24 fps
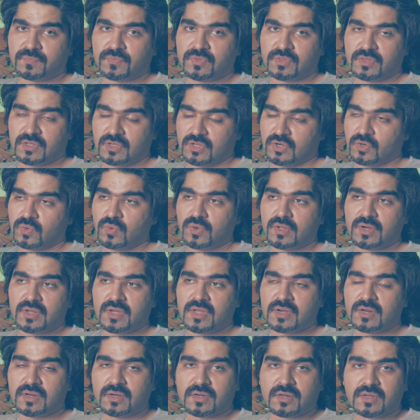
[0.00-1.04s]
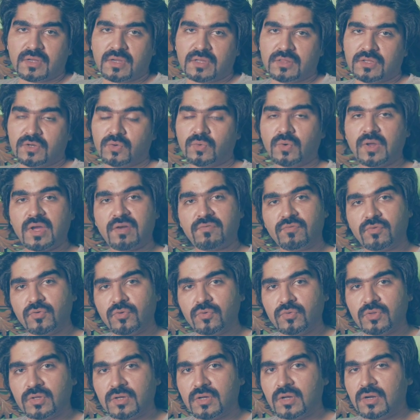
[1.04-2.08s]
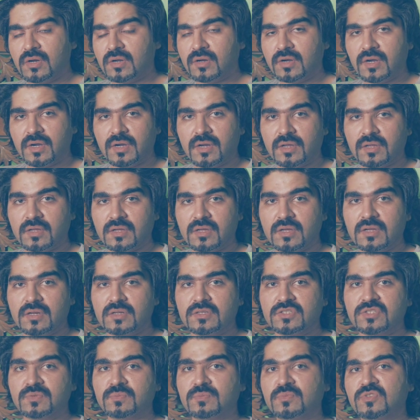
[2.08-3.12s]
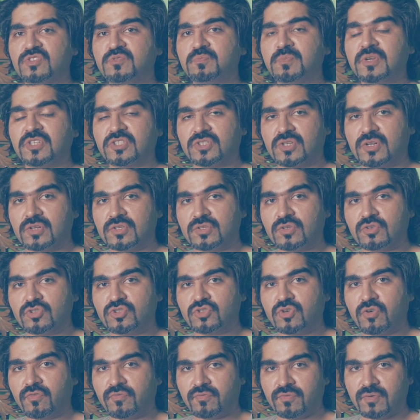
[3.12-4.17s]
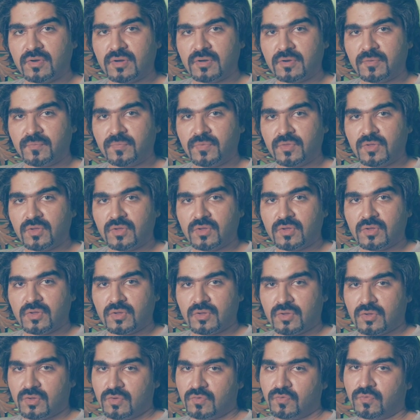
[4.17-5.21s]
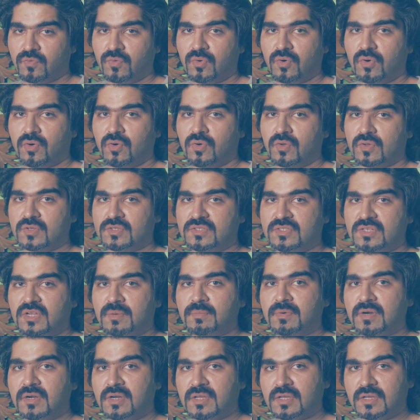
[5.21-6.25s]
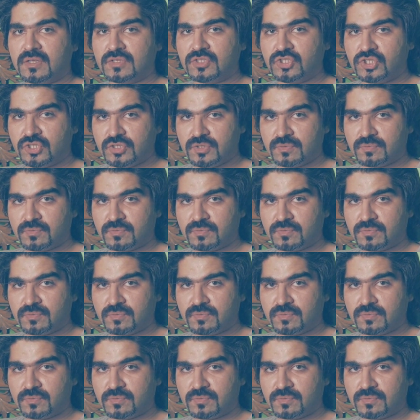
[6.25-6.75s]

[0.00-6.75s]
They can go and edit, and they don't have to do the color grading in some special software for cinema DNG